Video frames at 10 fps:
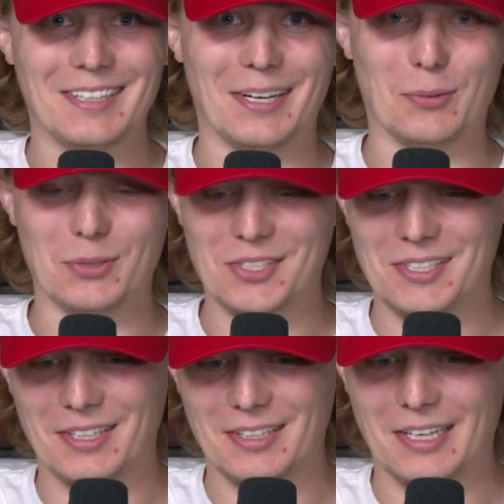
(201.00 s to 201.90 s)
yeah, we'll
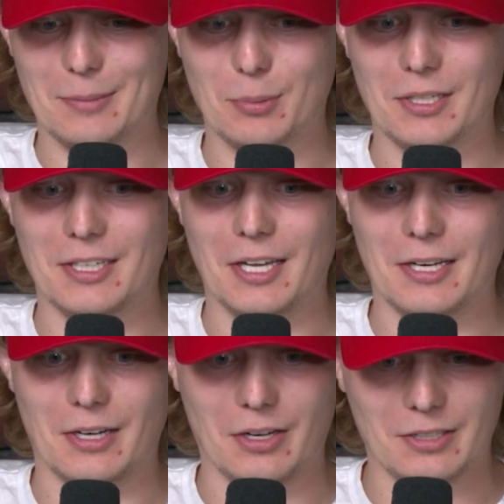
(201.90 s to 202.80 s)
see on that. But
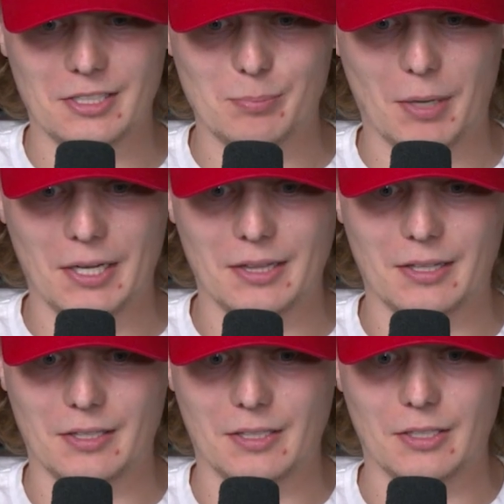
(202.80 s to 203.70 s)
and on this
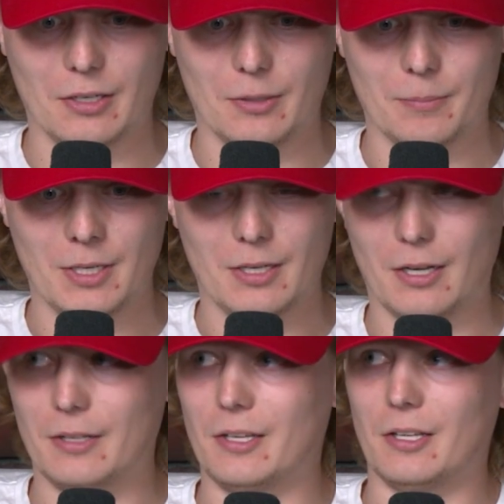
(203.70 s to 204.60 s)
Biden thing, you know,
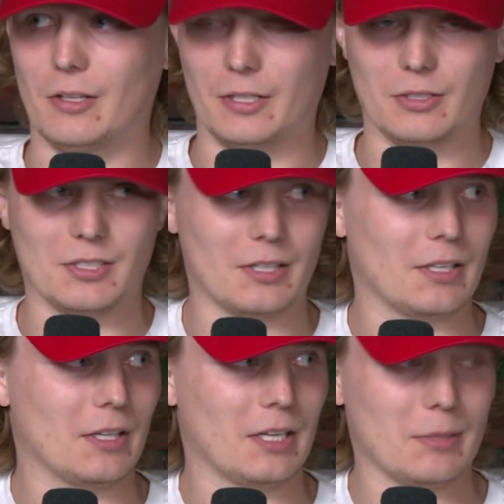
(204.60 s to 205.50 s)
uh, they, like you said,
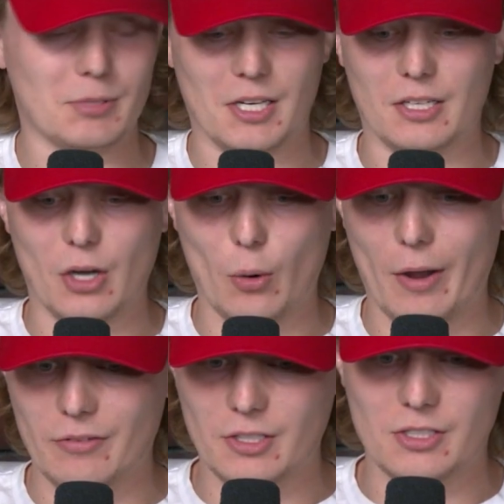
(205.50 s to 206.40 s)
they, they, keep saying no
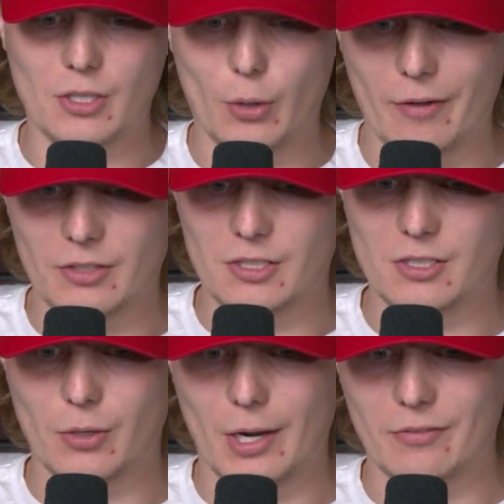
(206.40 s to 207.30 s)
evidence, no evidence,
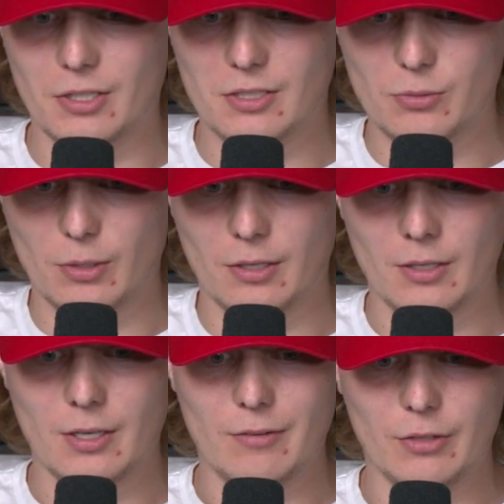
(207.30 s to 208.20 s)
no evidence. Well,
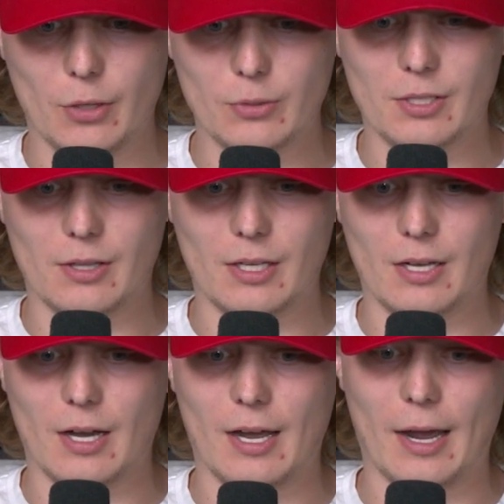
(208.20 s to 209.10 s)
if you go to
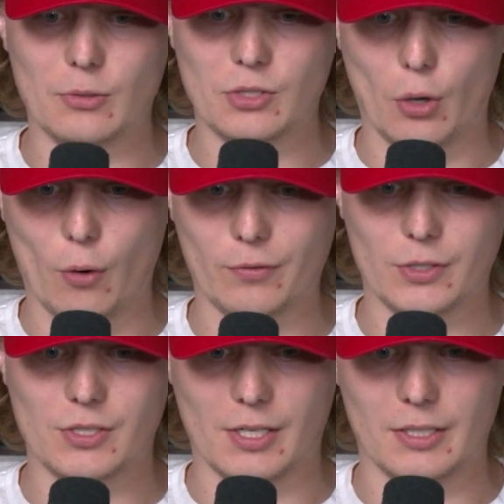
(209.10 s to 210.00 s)
the uh, House
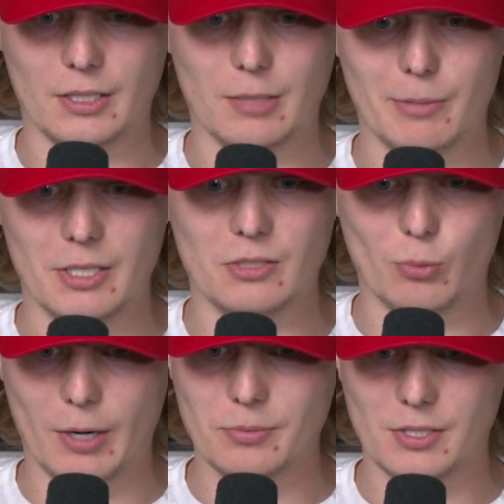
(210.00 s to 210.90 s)
Oversight Committee's
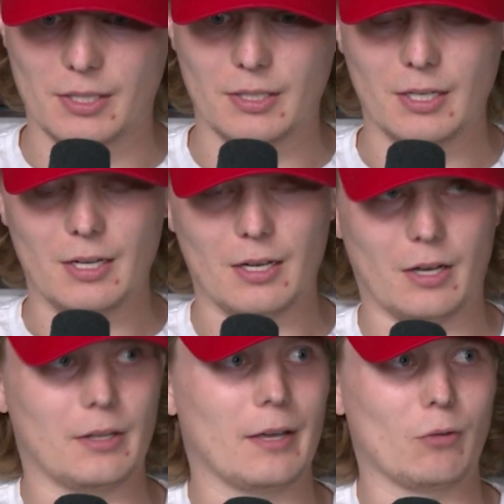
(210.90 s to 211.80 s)
website,
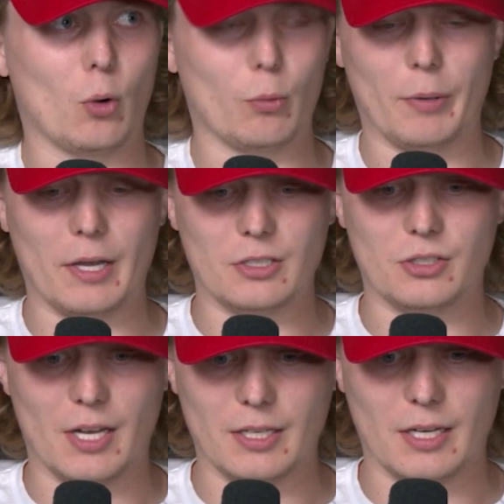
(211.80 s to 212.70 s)
uh, they have a whole page
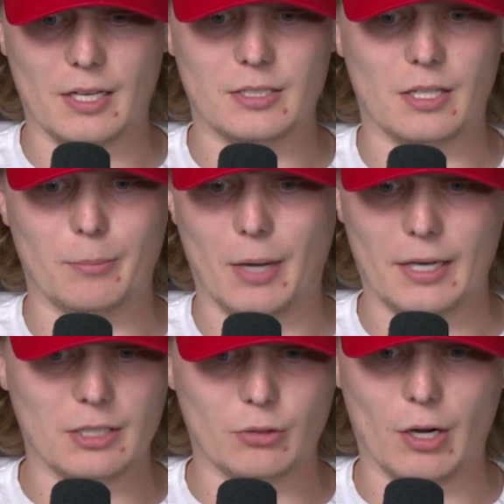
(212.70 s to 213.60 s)
dedicated to the
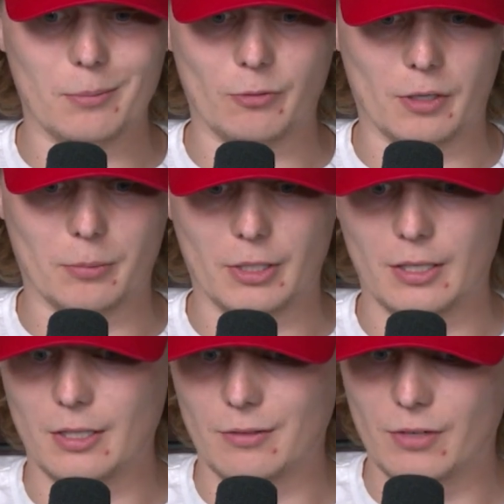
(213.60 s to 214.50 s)
Biden crime family
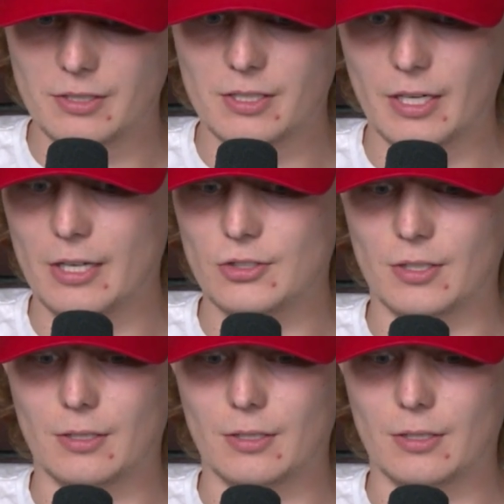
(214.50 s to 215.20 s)
and the investigation. Let's,